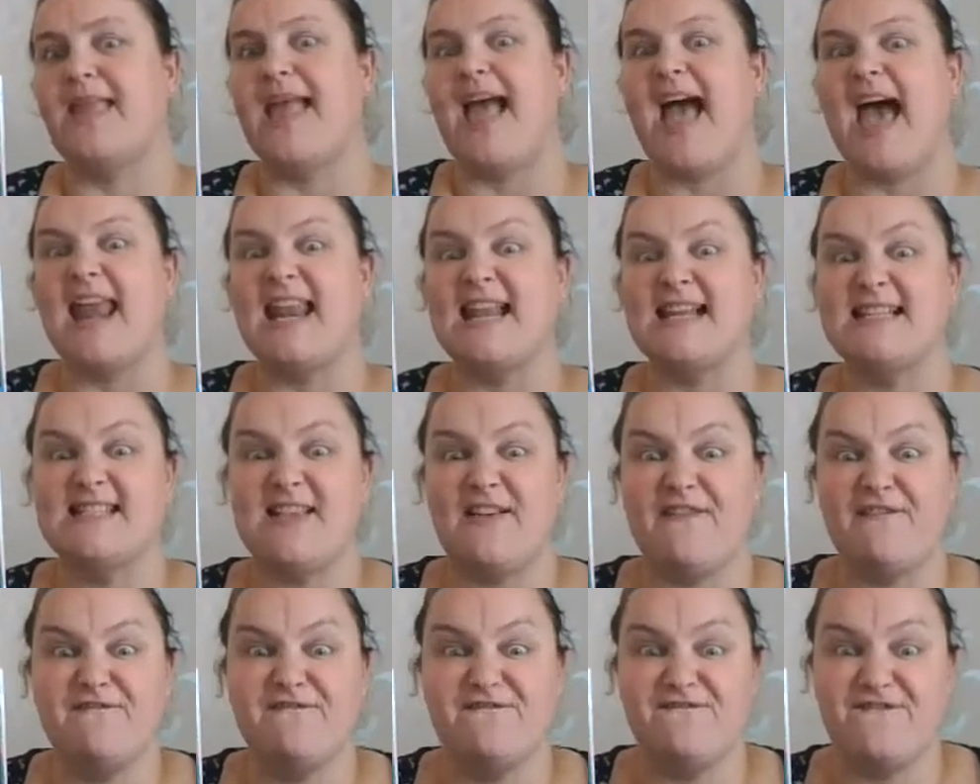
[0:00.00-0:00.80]
And it's
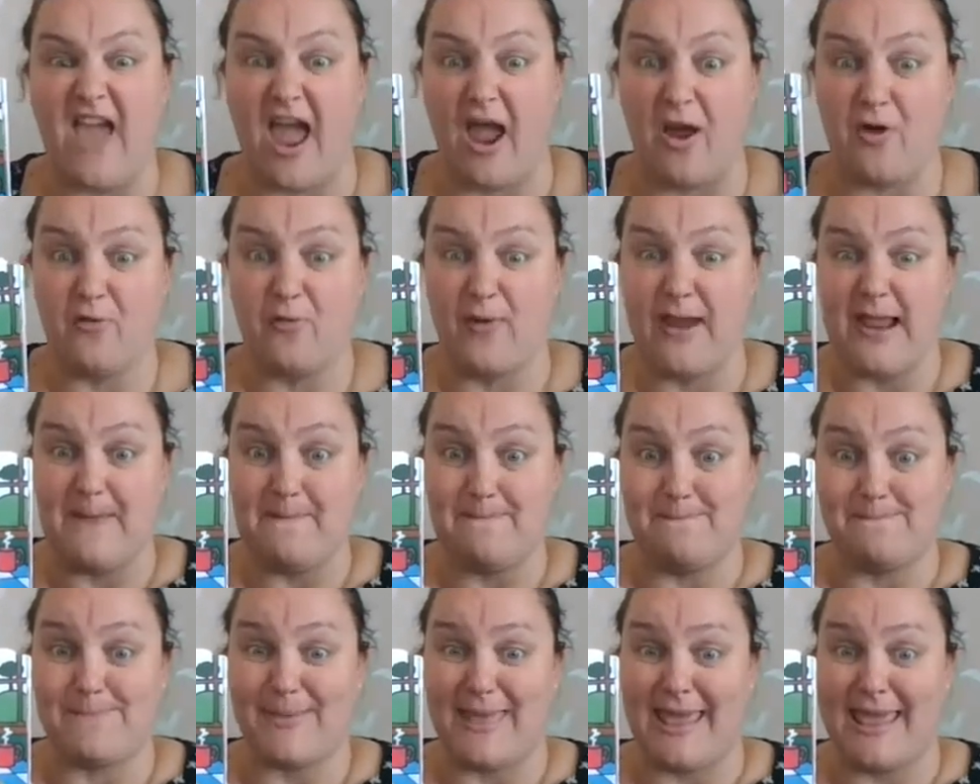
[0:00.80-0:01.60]
a very
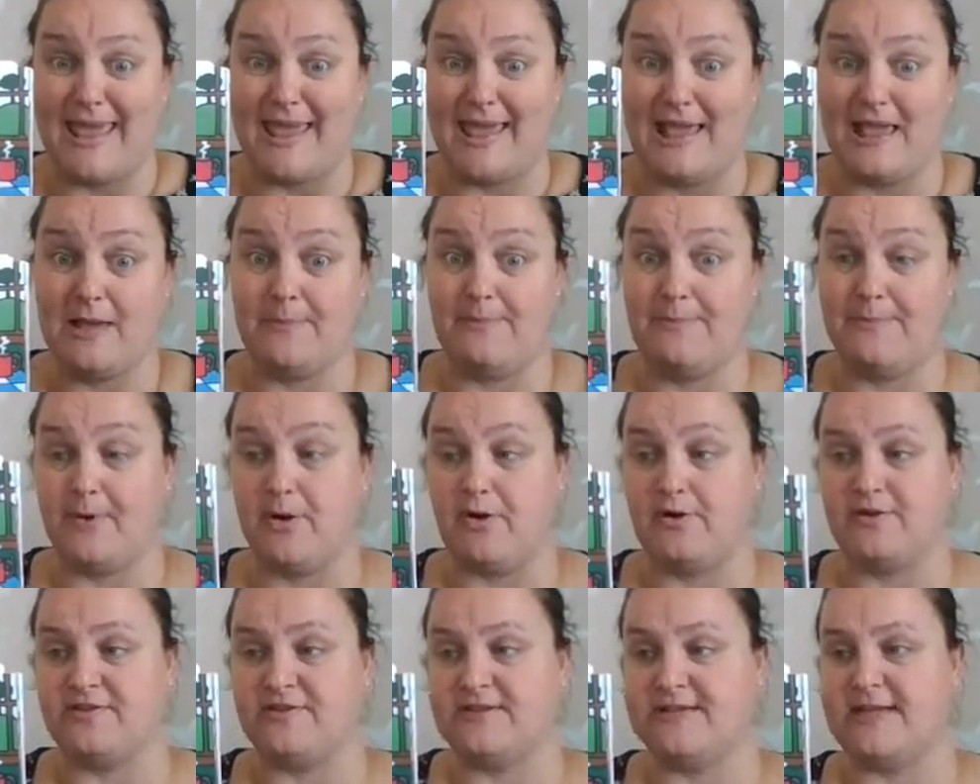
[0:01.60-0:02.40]
big
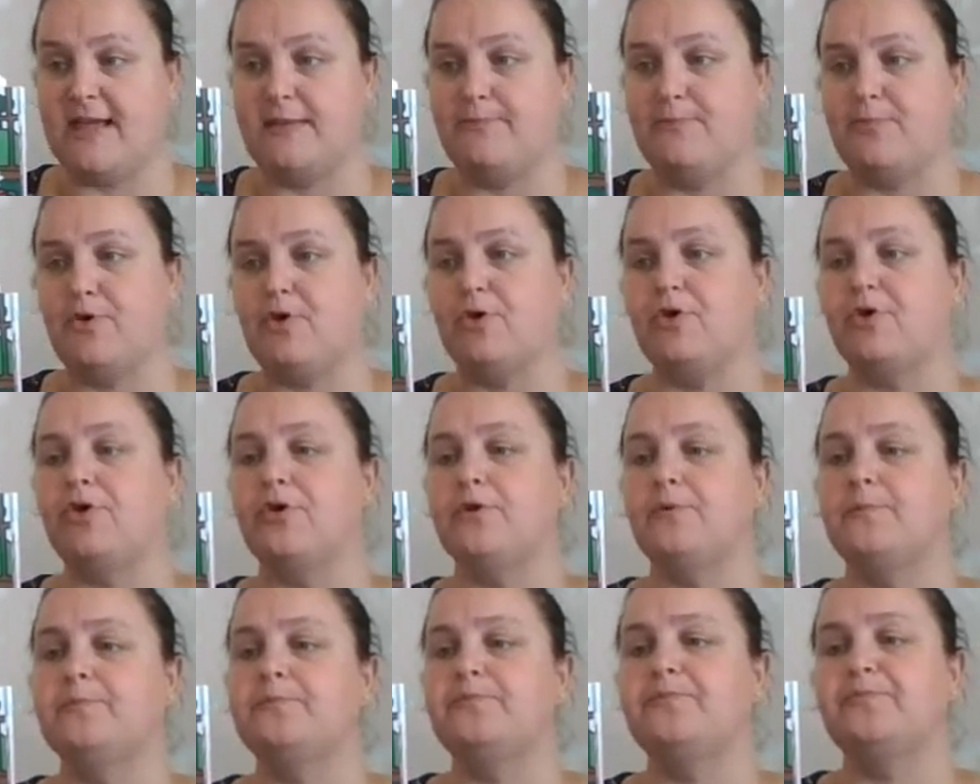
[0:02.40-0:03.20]
birthday book.
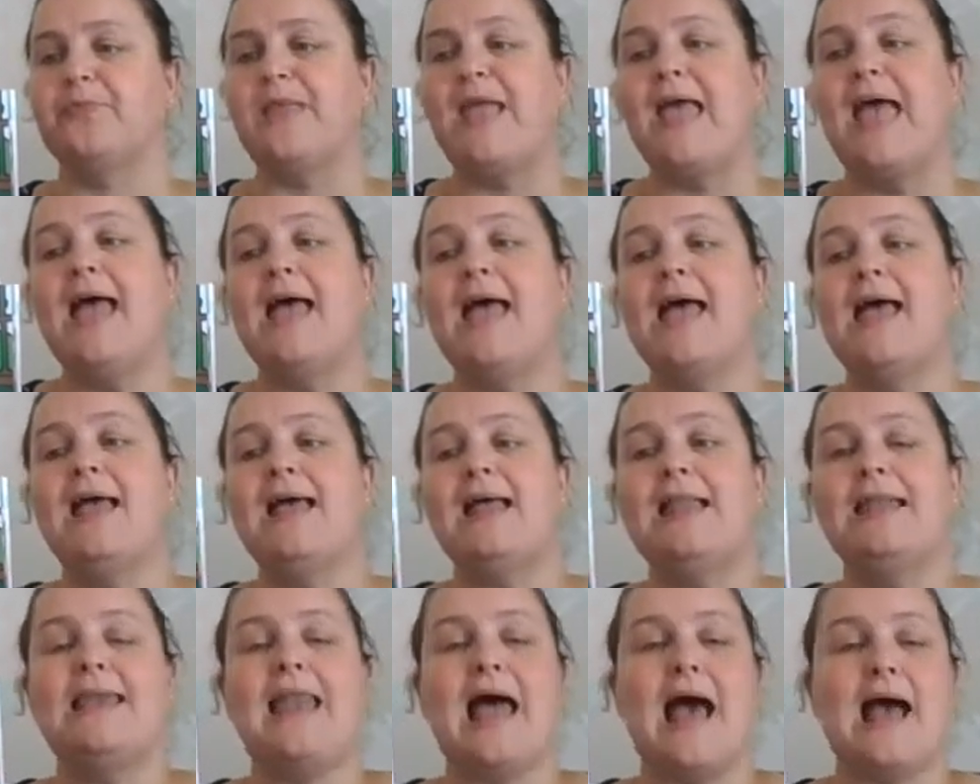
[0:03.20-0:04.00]

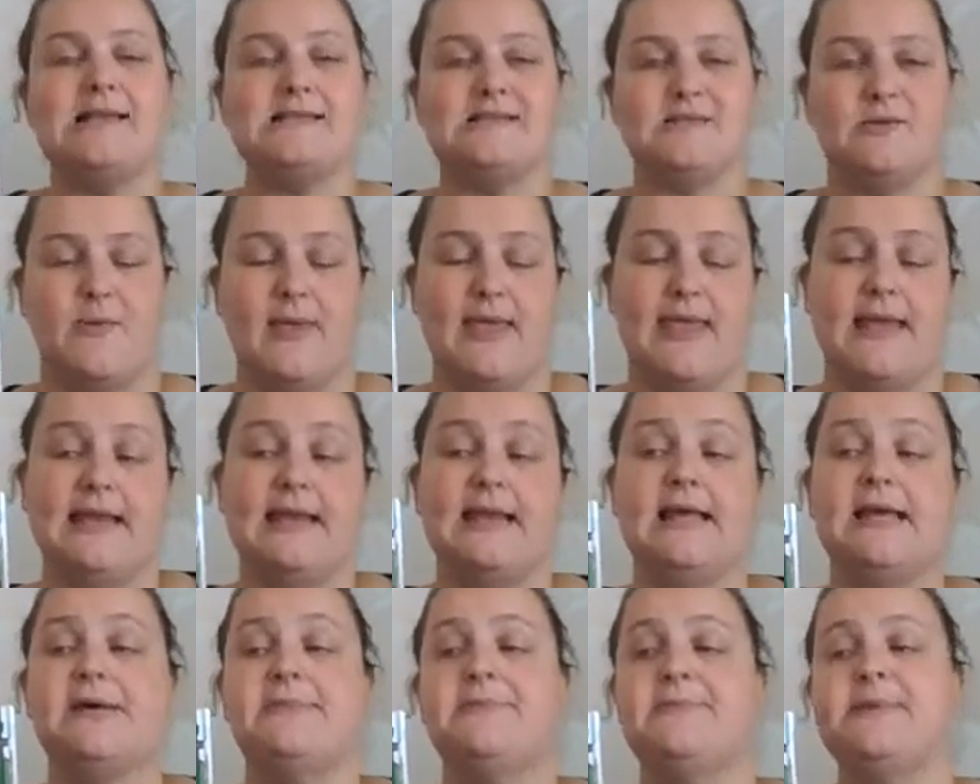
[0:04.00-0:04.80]
Last week,
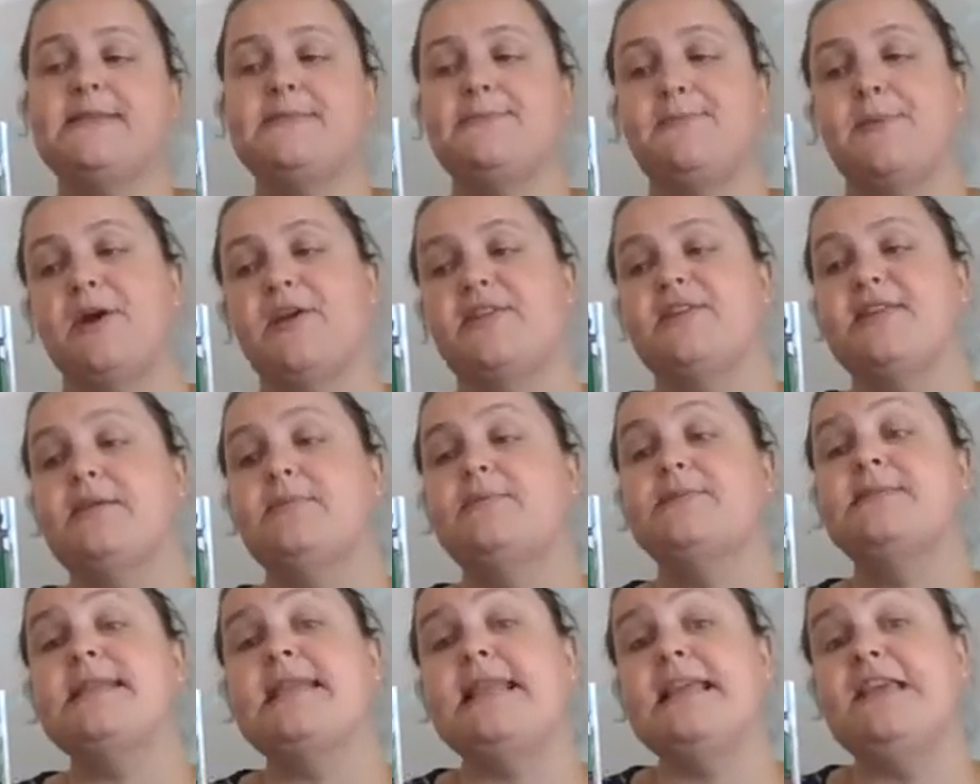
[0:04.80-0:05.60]
Little Miss Birthday
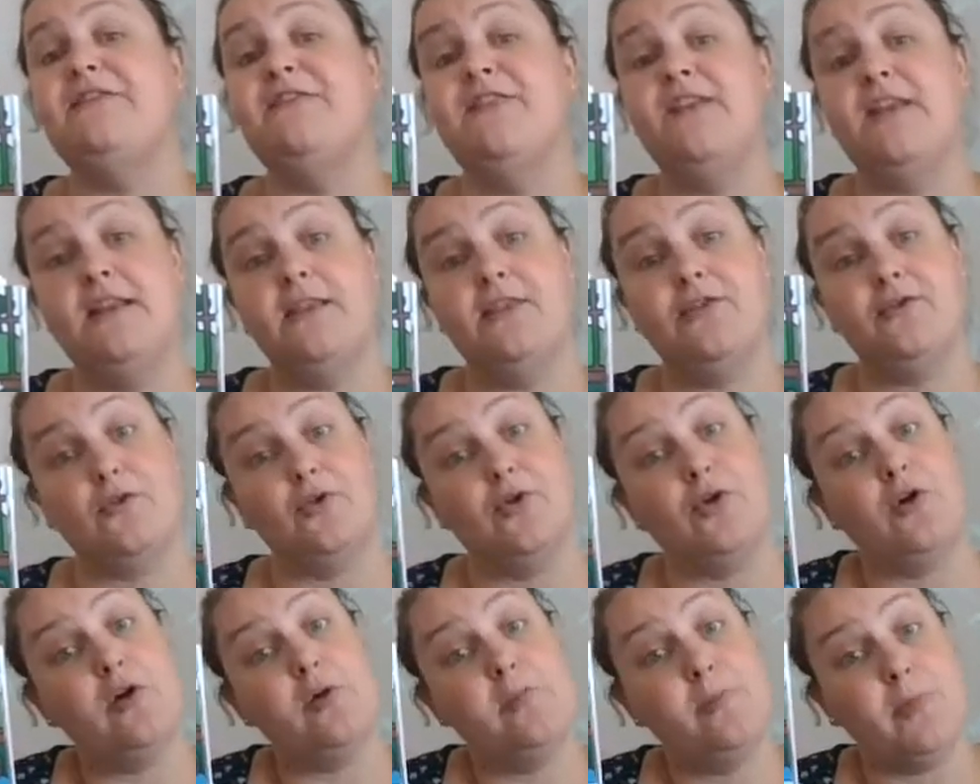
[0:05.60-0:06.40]
was leafing
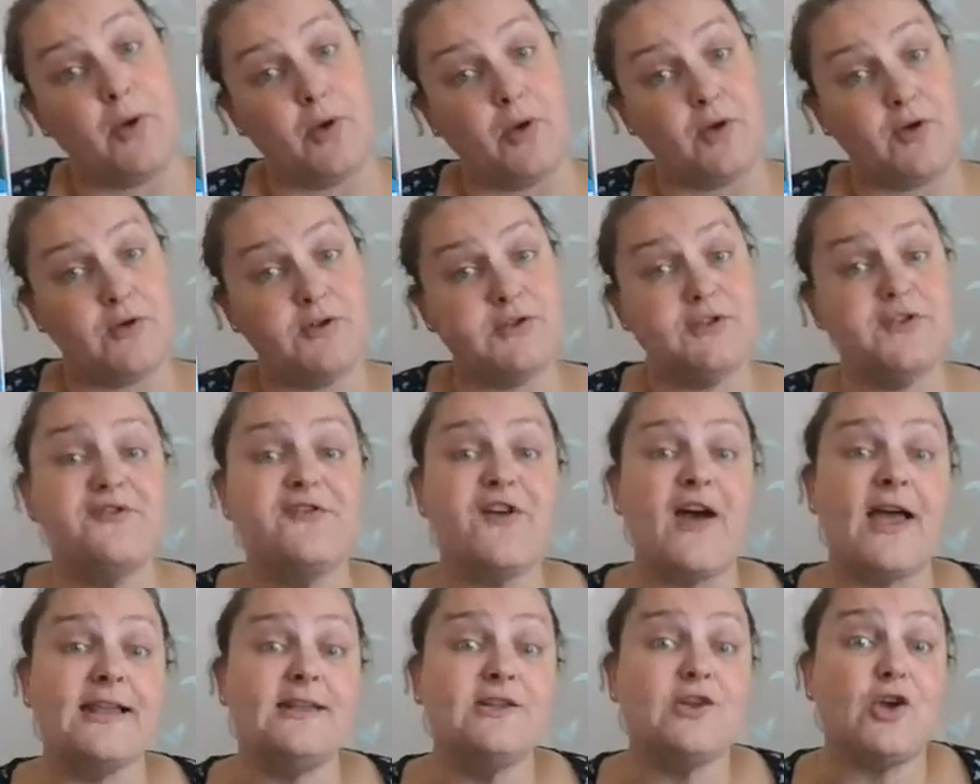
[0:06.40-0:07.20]
through her book to
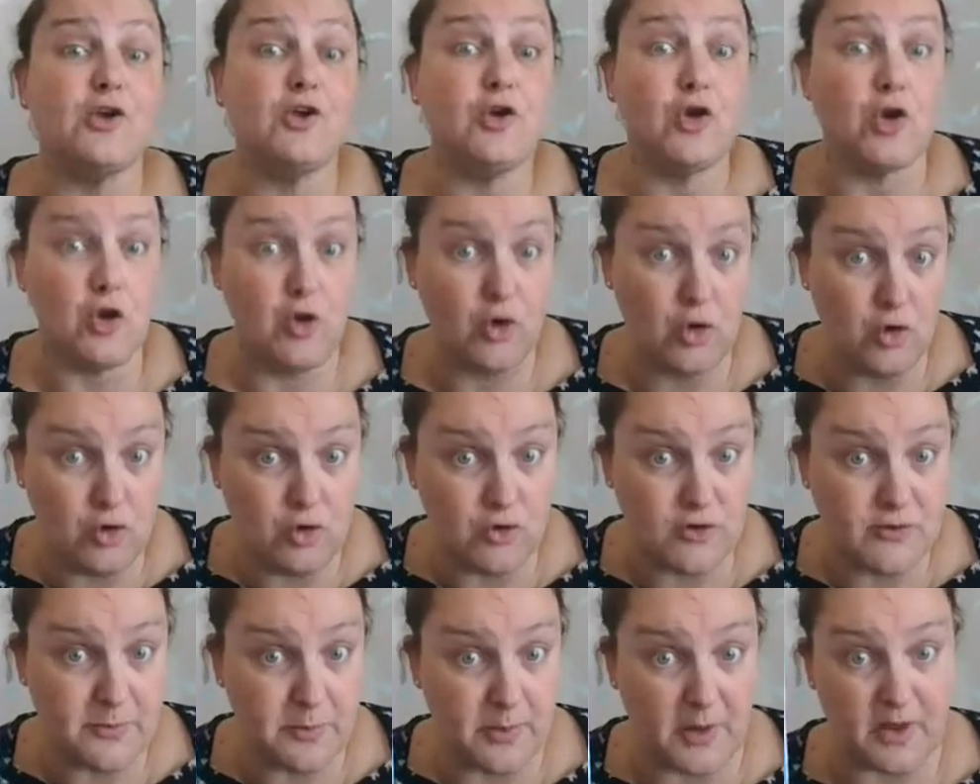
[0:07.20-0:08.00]
find out
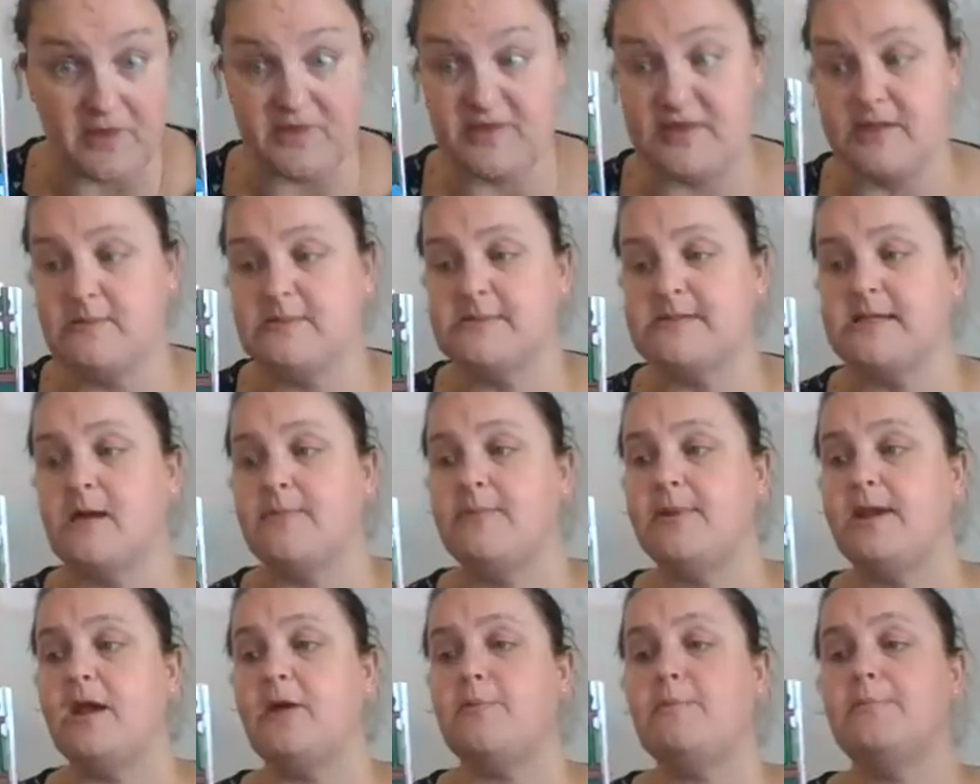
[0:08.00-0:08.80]
whose birthday was
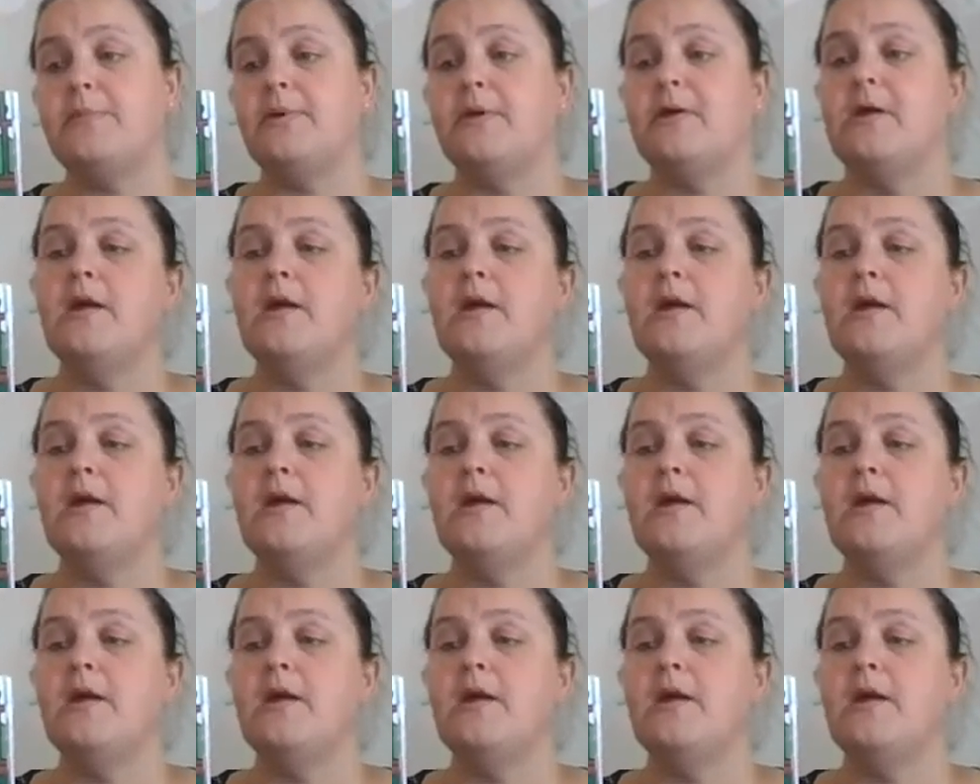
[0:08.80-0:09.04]
coming up.